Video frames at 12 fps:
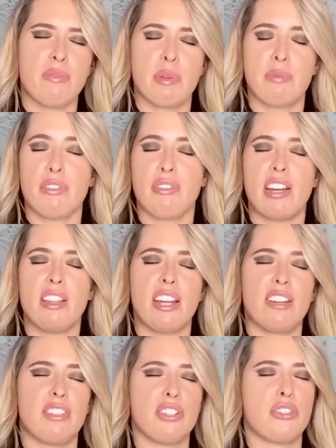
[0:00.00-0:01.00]
Maybe you've had a lot
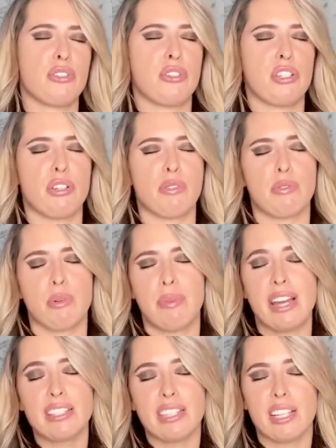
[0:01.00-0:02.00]
of issues in your
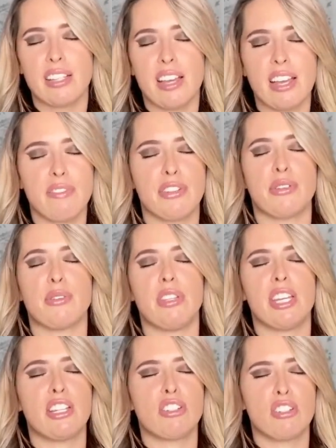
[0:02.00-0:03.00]
romantic life and your
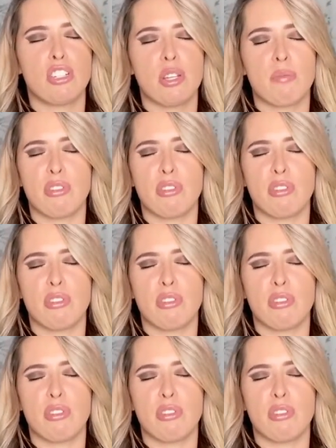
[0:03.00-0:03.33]
relationship,